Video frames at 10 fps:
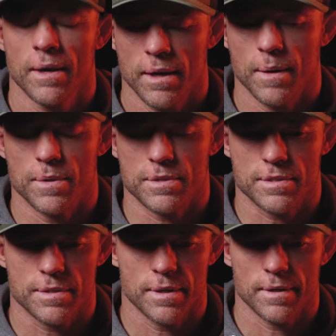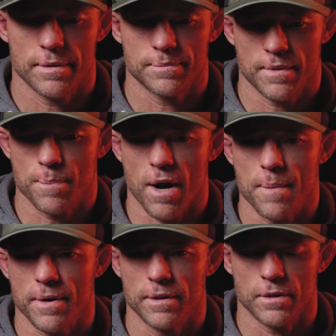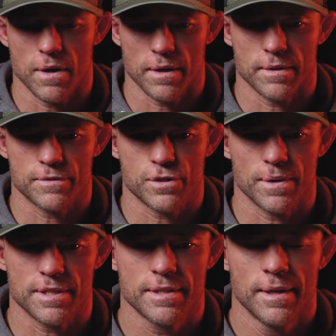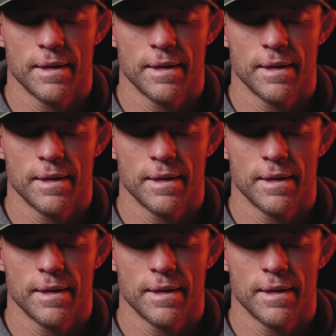it was the primary long gun of choice.